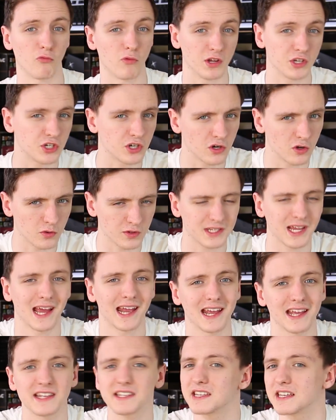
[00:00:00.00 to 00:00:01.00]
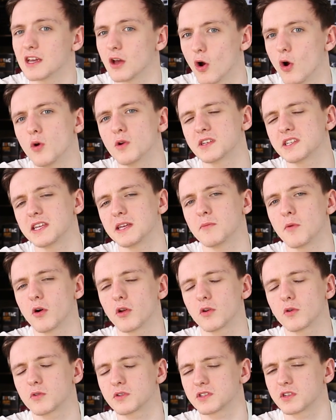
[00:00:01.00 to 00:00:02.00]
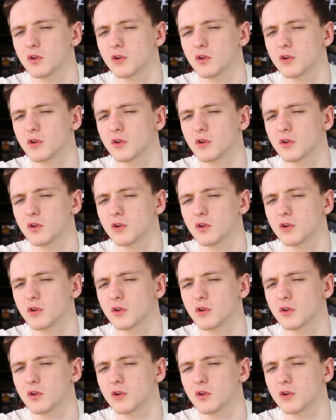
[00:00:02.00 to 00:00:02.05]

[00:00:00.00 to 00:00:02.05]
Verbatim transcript: original ten eighty O C model.